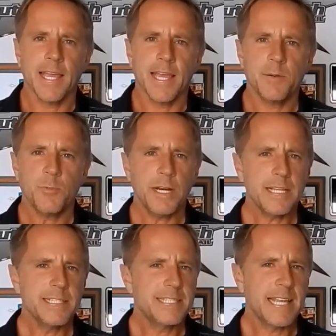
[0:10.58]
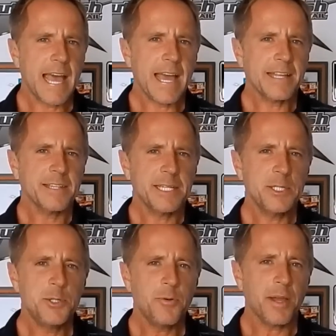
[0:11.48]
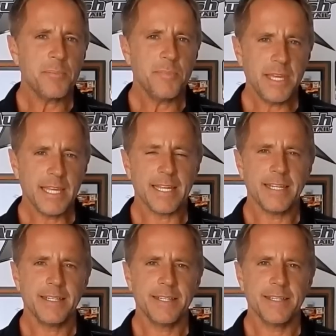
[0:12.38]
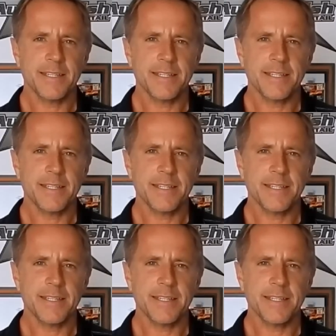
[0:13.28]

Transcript: And what exactly do I mean